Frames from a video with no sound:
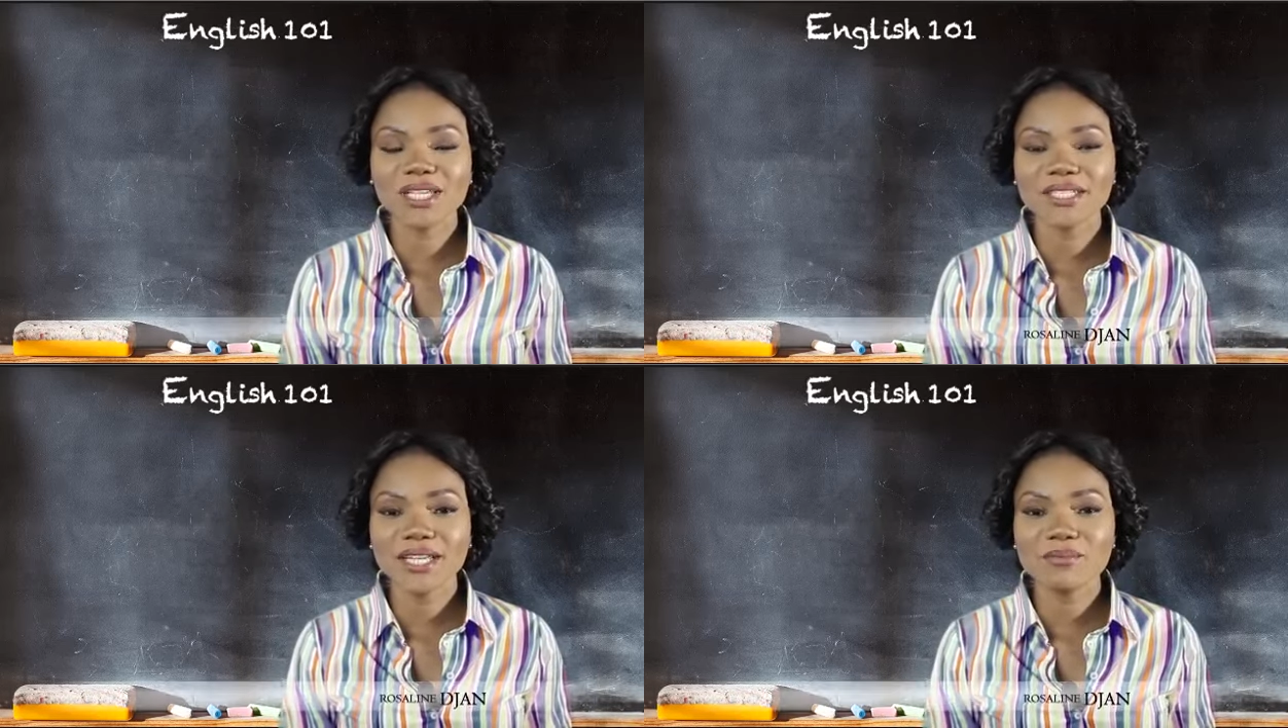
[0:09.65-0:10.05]

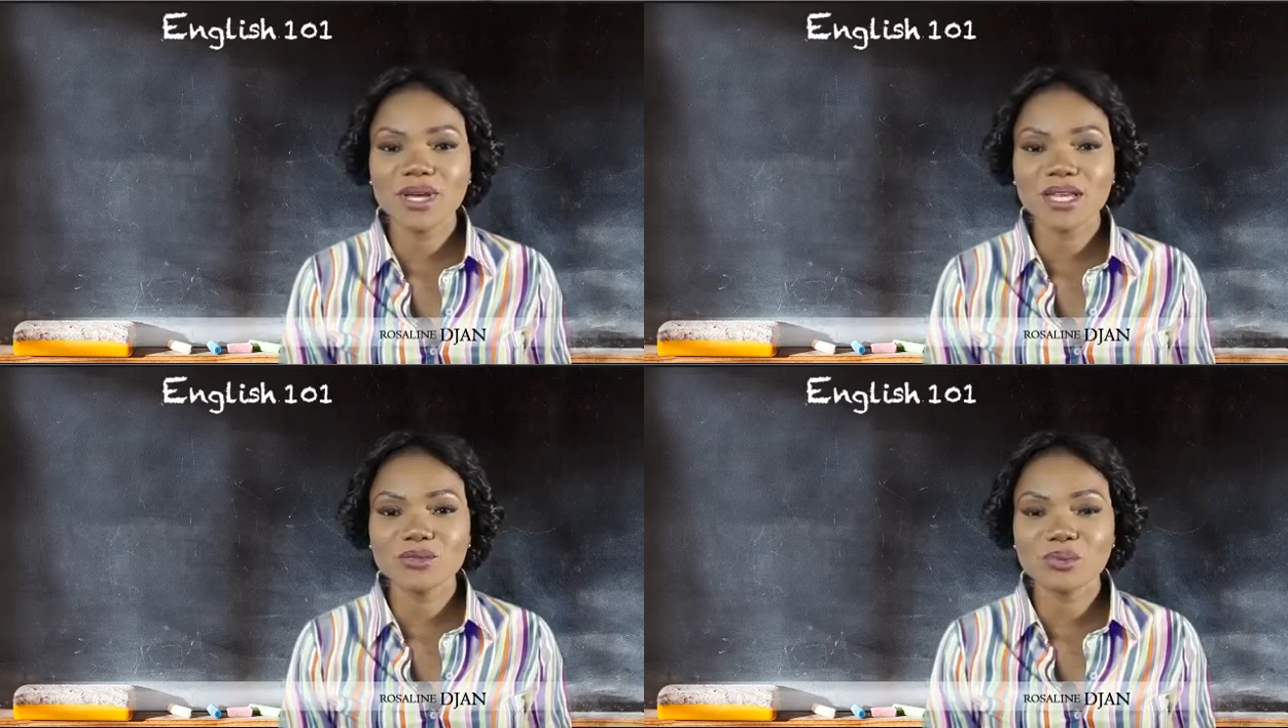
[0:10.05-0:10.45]
My
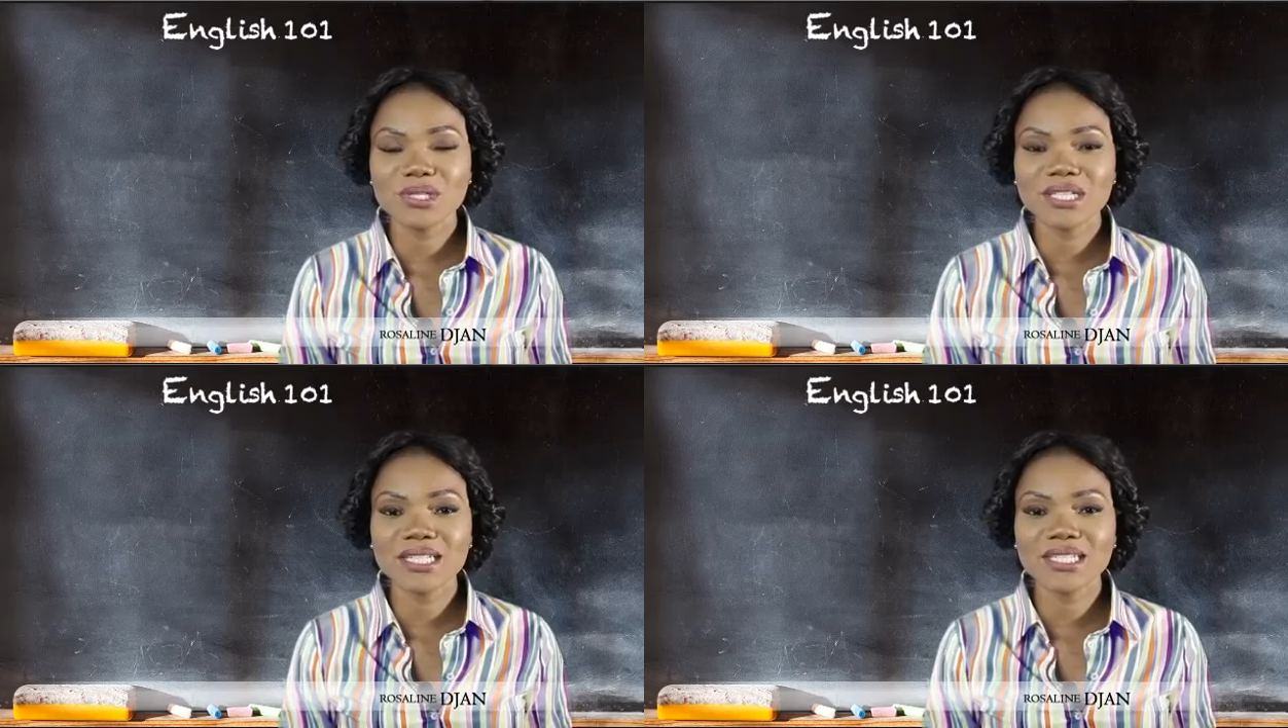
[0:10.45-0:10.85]
name is
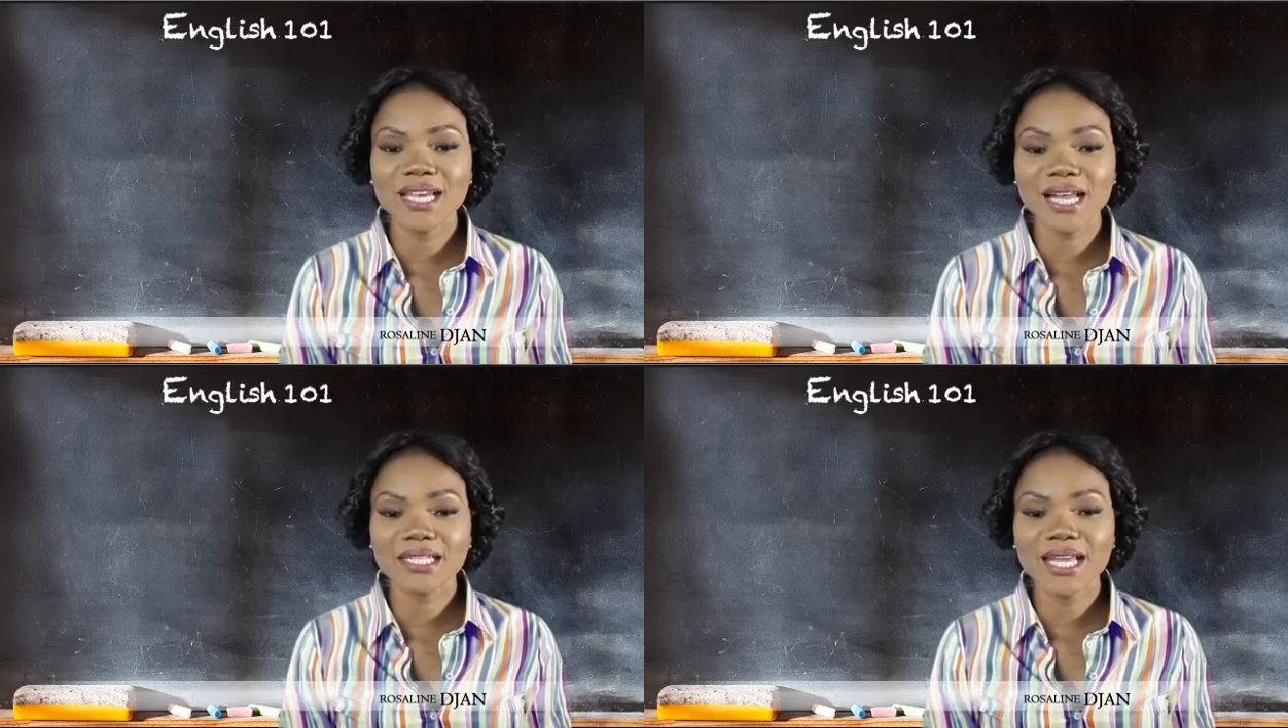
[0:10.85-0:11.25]

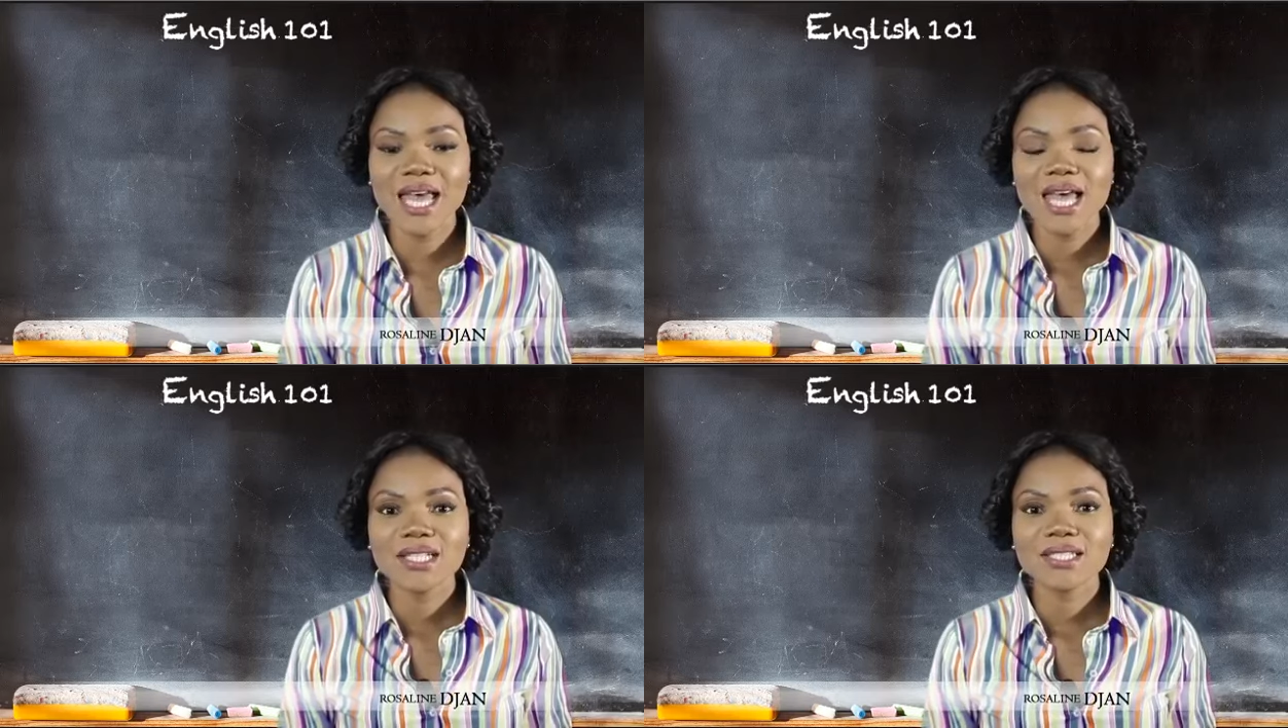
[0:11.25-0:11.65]
Rosaline Djan.
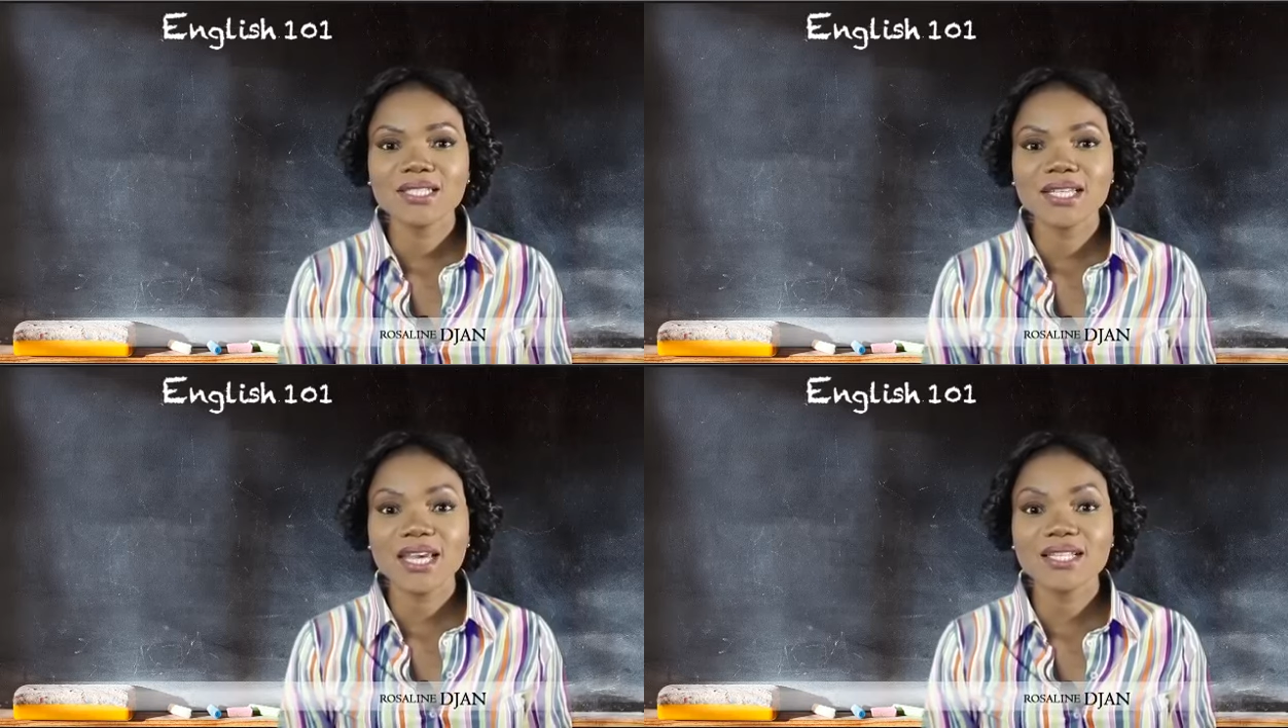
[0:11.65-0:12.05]

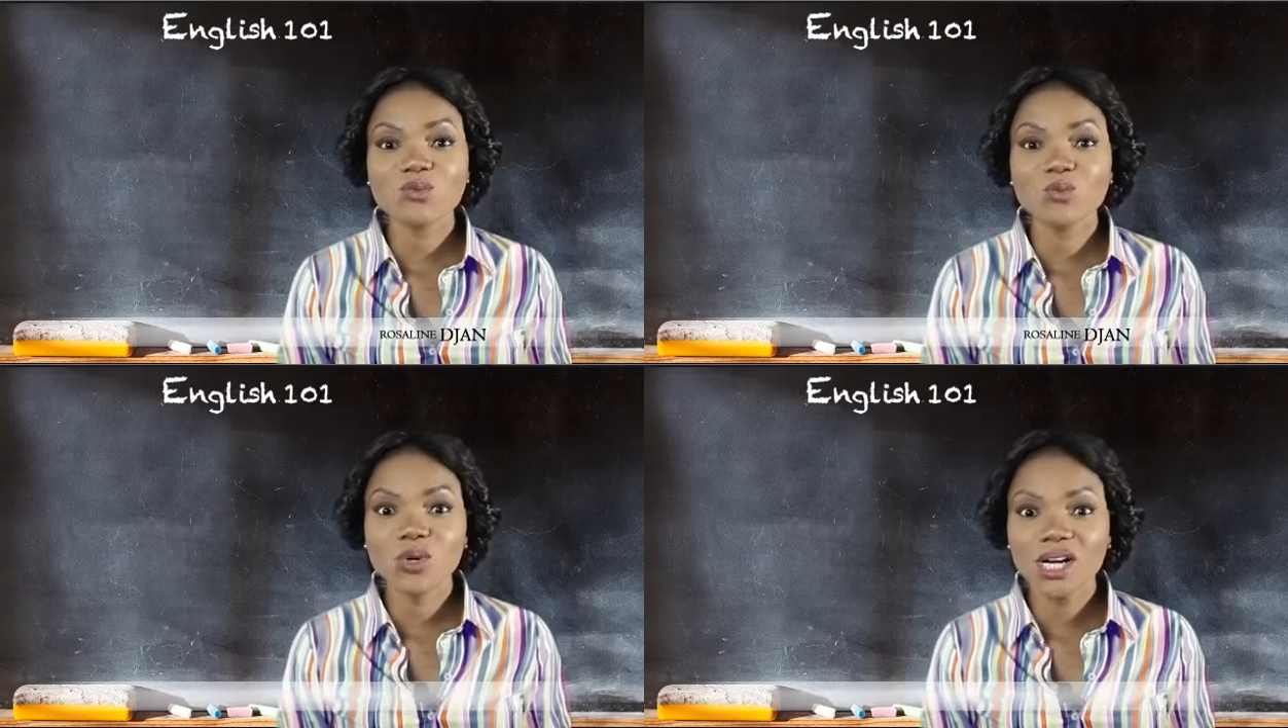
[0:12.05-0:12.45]

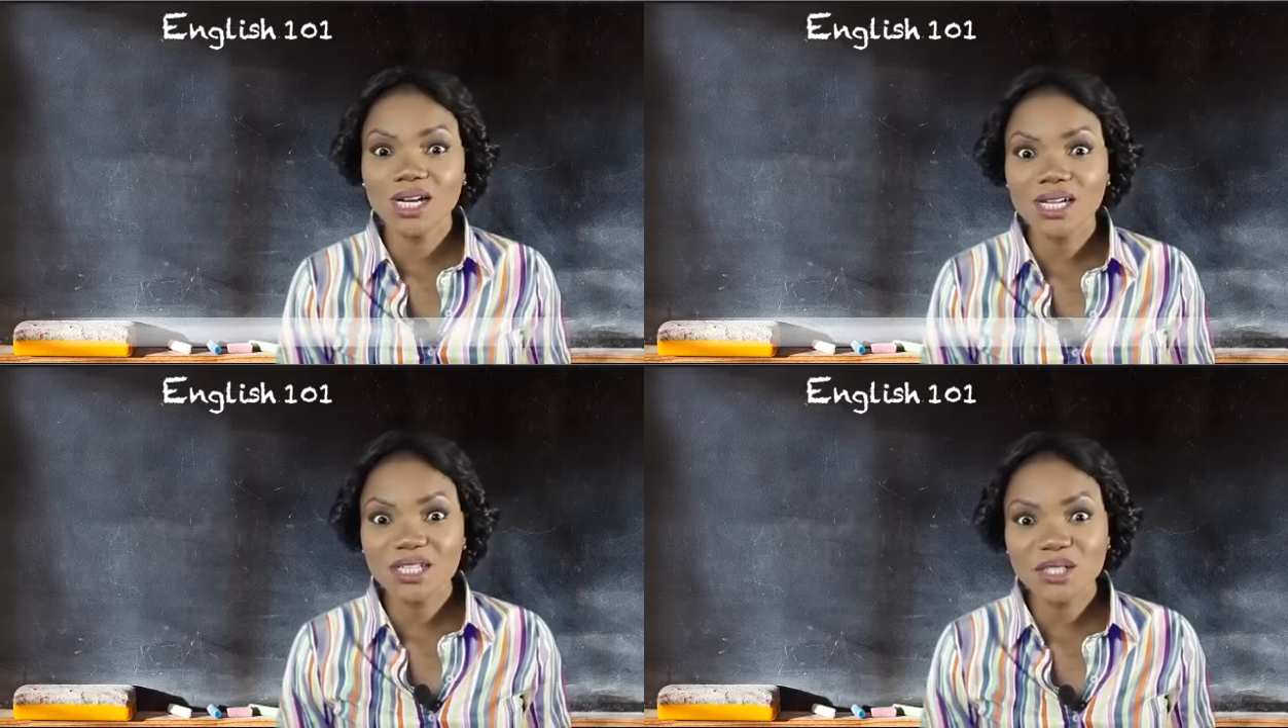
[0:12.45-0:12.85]
Today's
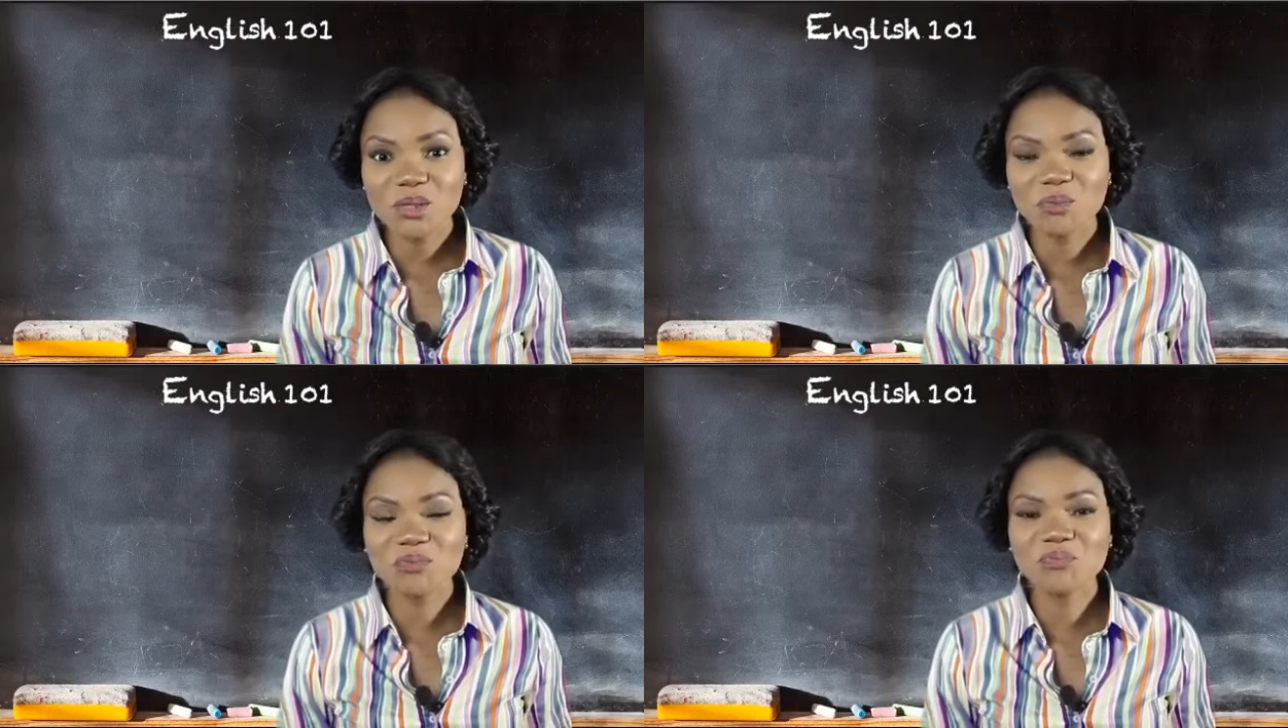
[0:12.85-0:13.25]

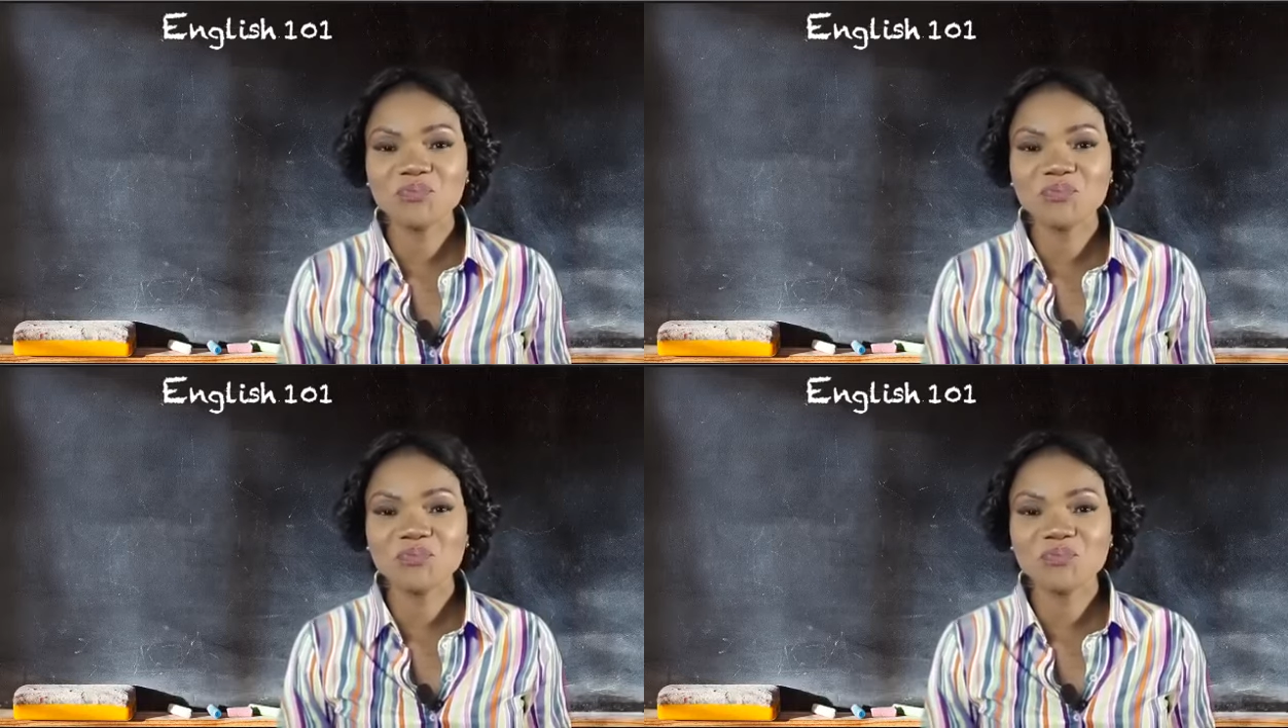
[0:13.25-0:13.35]
word,